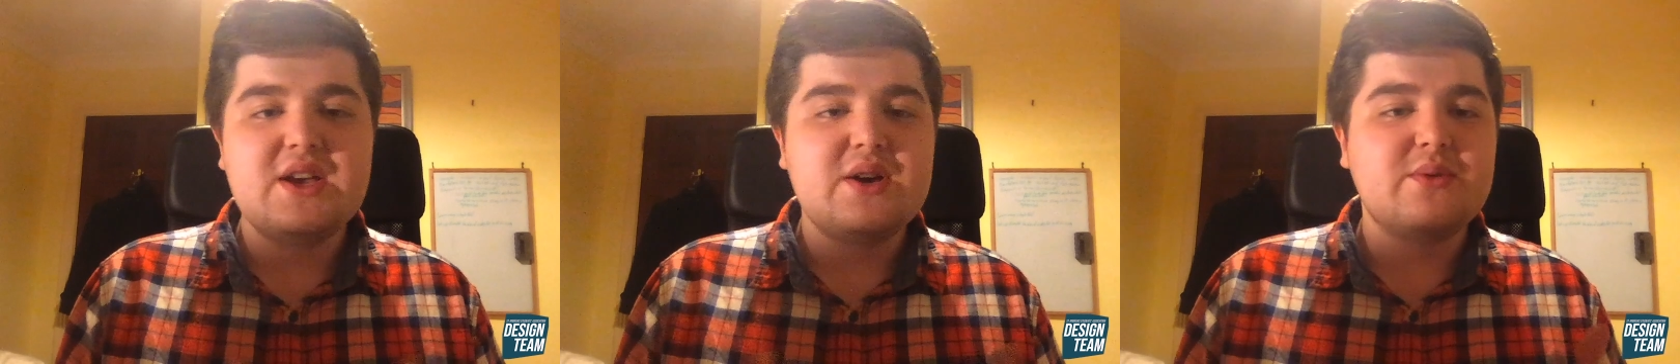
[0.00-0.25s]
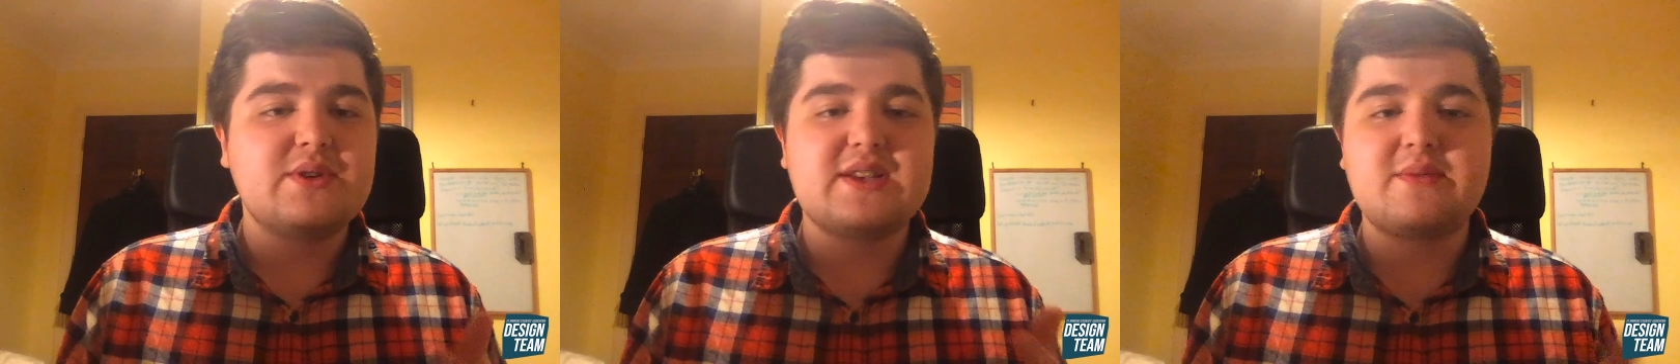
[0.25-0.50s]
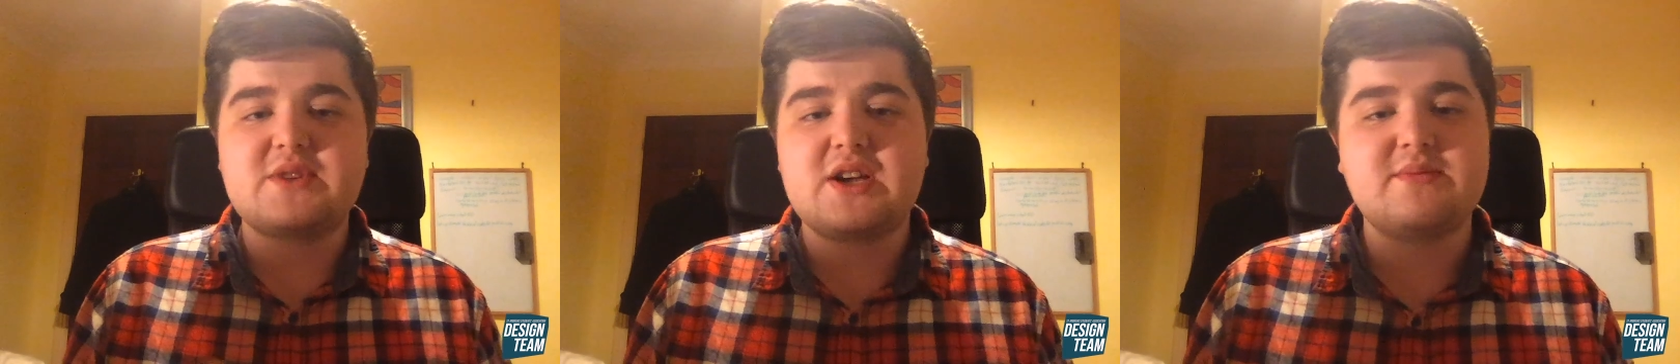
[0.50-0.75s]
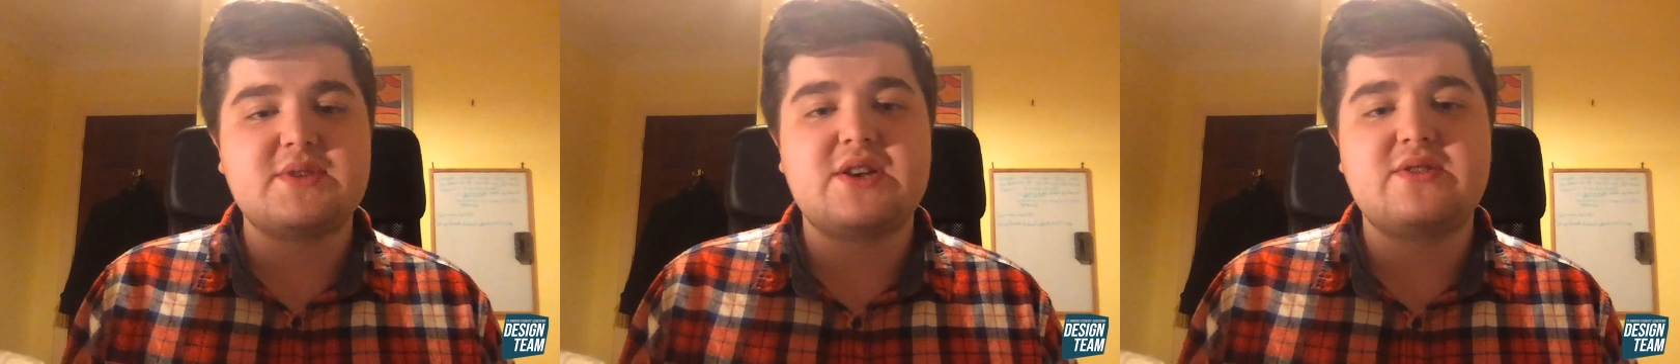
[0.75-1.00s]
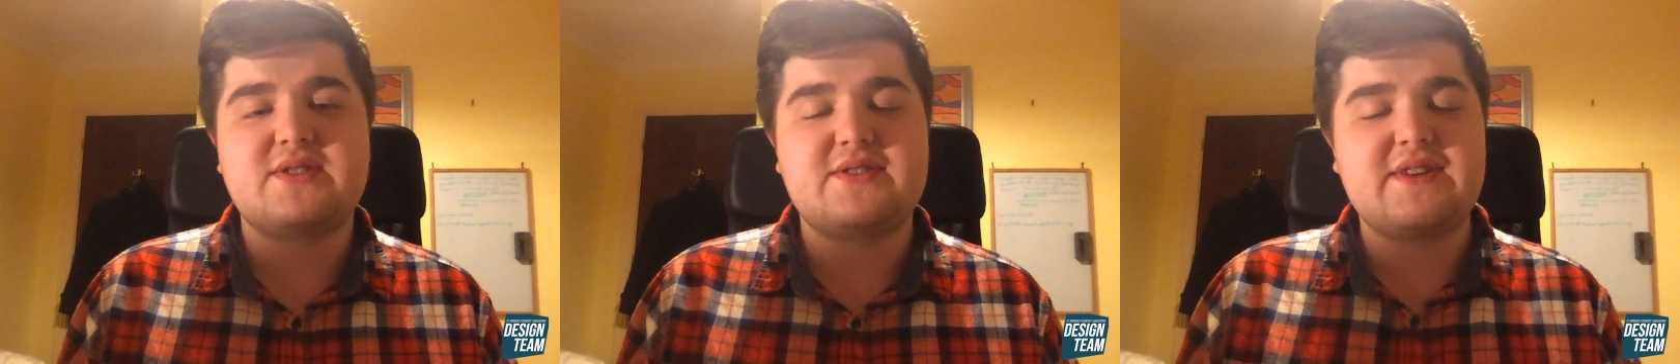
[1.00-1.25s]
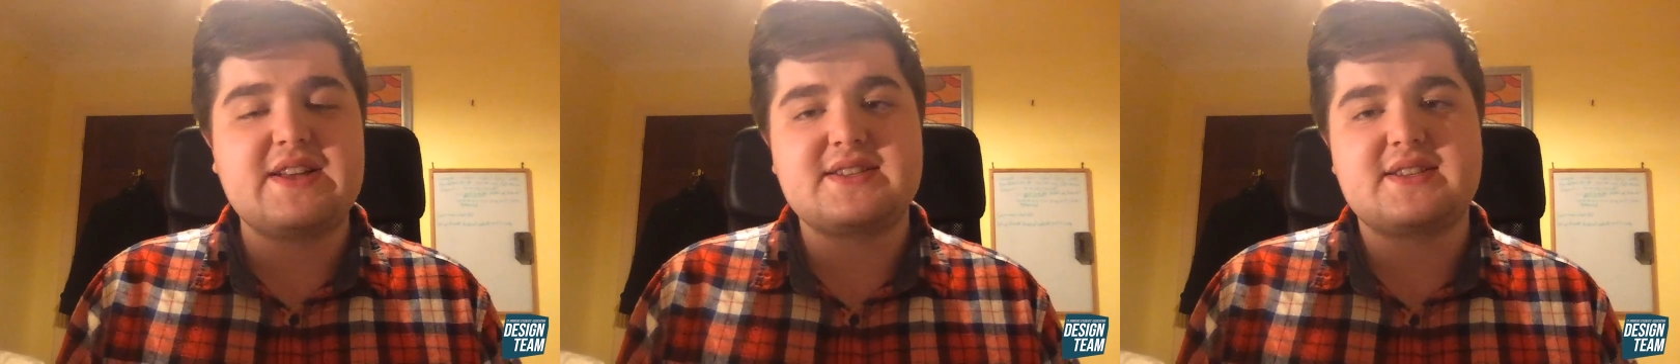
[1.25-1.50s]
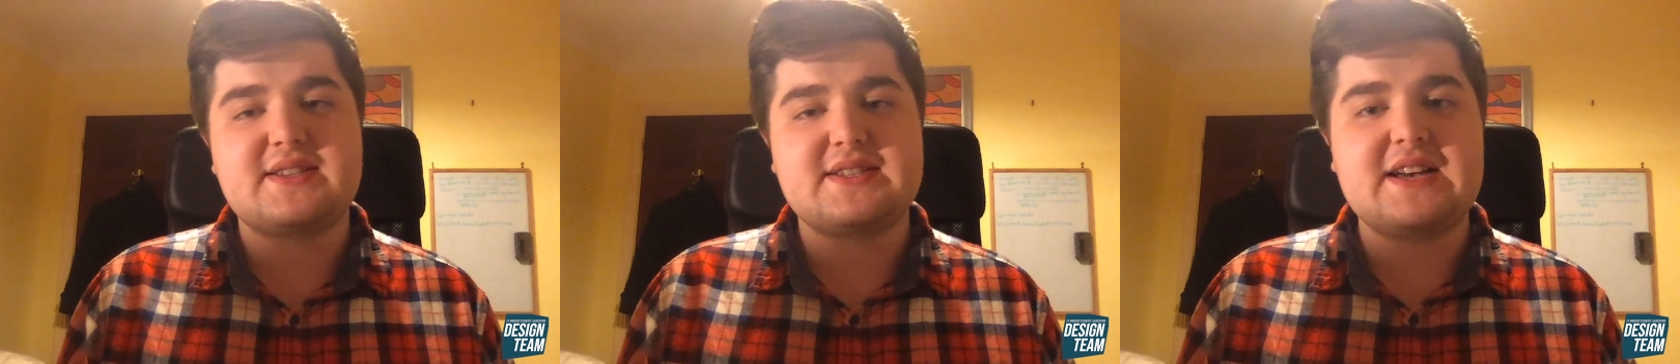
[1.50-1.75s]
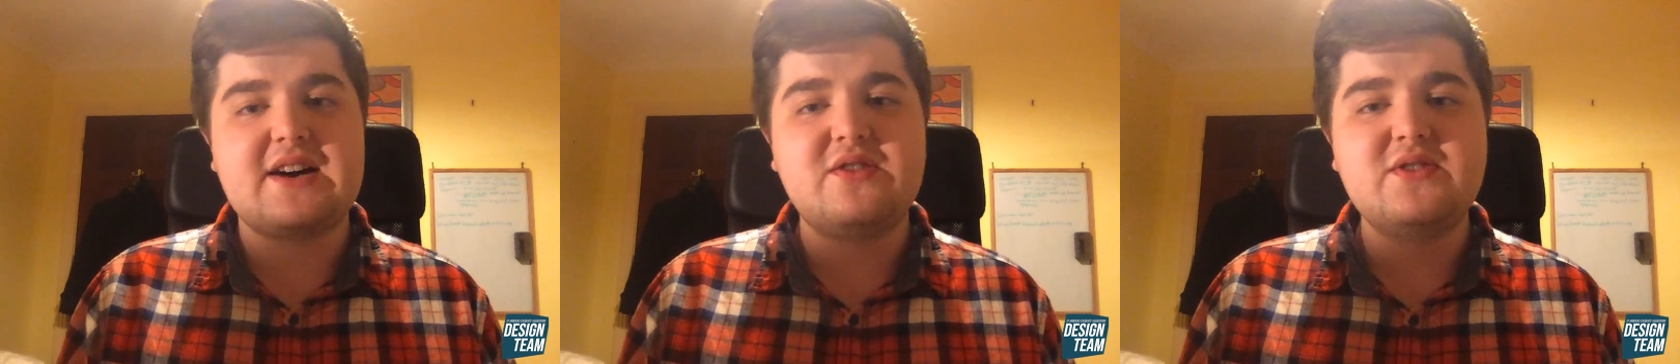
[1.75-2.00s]
We sometimes host events
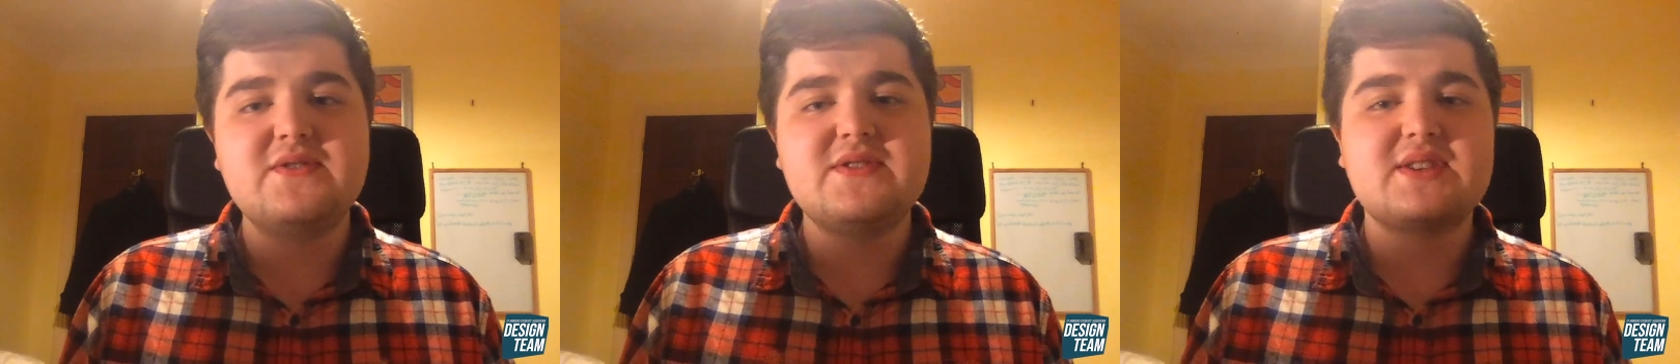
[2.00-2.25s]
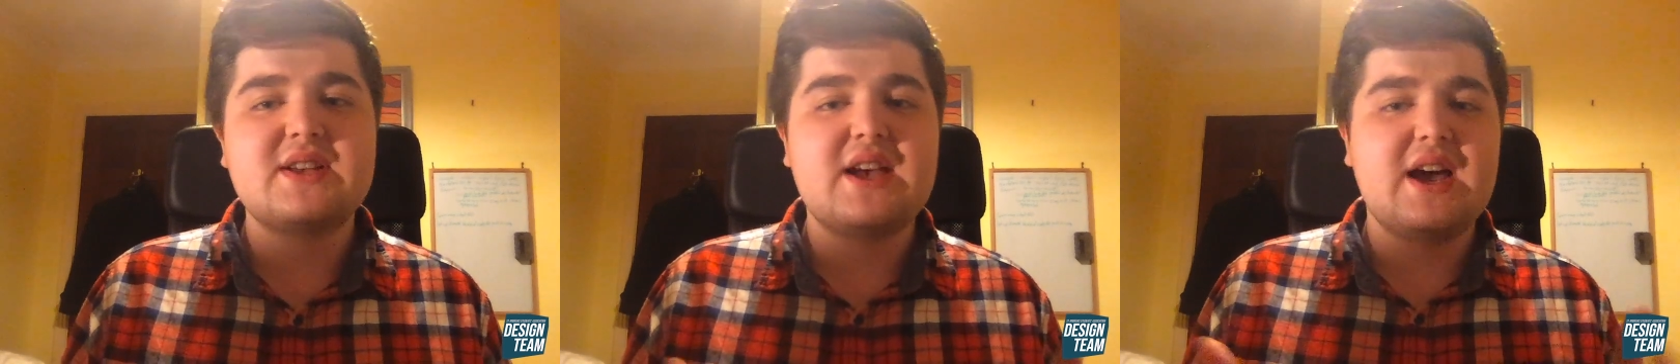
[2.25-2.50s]
ourselves